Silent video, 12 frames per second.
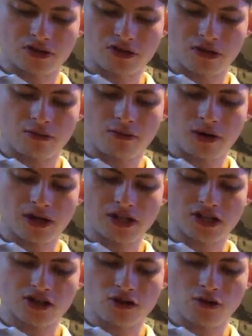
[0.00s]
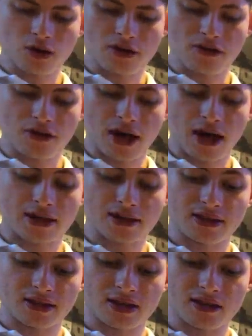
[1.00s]
So I might do that and
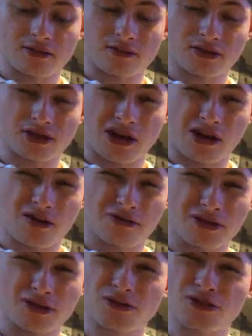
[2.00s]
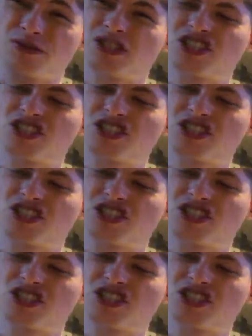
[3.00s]
then the Cowden ones after. And also we